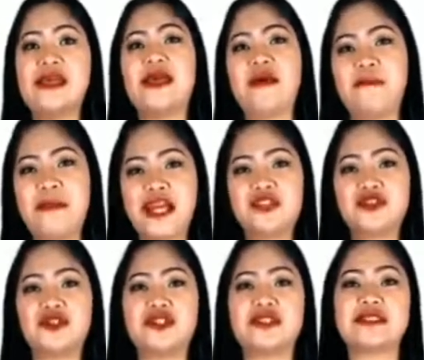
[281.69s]

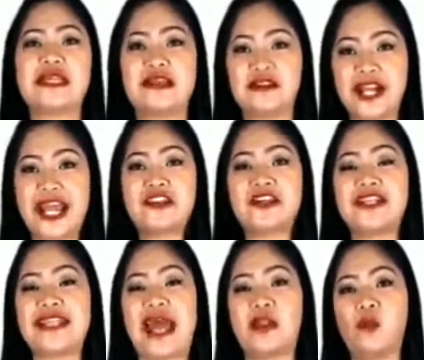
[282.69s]
measures greater
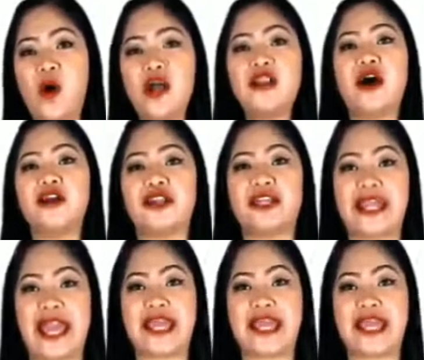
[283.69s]
than 180